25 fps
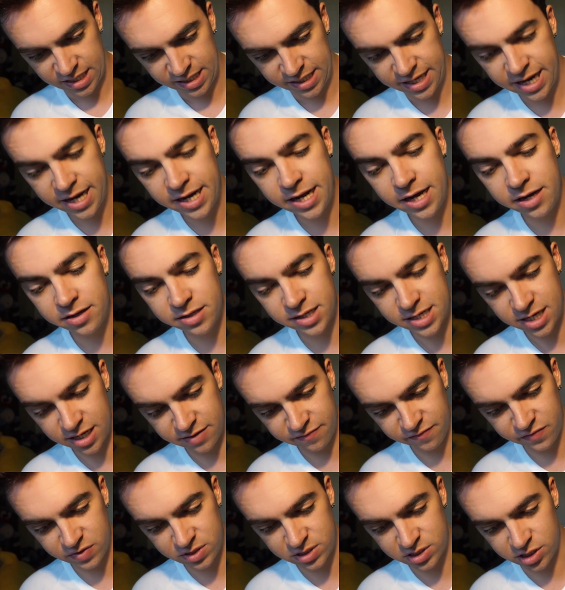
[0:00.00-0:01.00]
Get out of
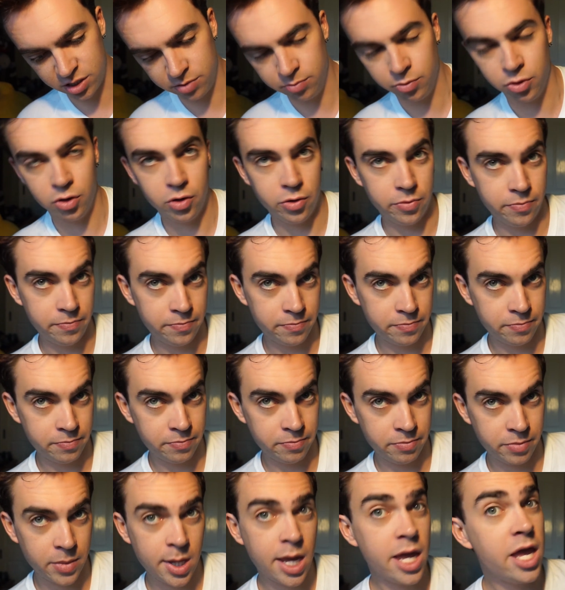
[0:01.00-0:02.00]
comfort zone more.
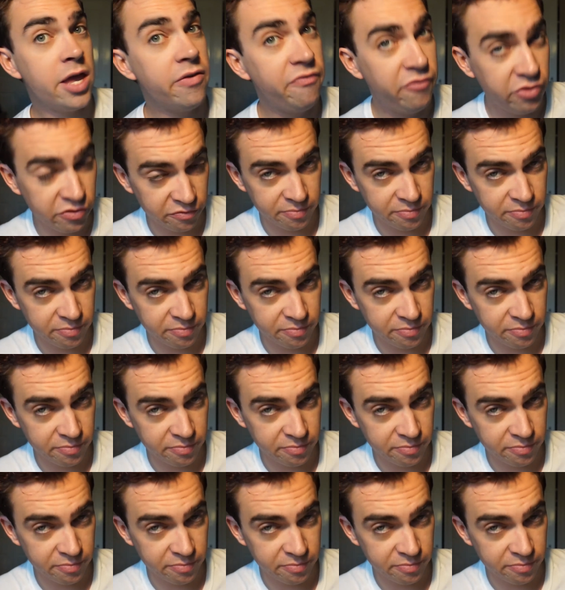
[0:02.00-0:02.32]
If